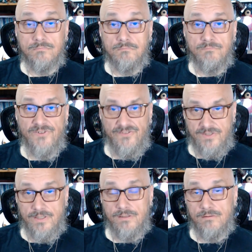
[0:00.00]

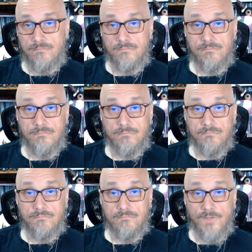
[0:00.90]
50?
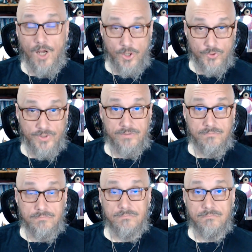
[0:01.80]
100?
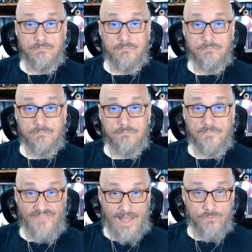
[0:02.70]

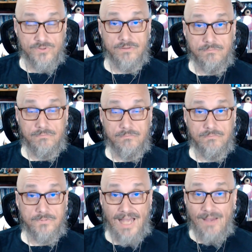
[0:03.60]
1,000?
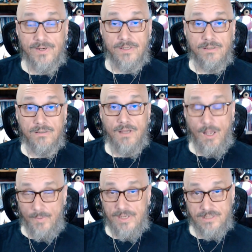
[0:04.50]
So how many?
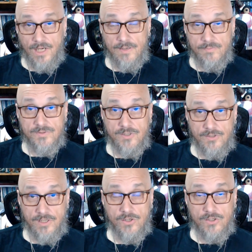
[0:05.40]
How many times do you
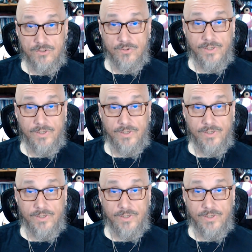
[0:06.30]
think you could do it?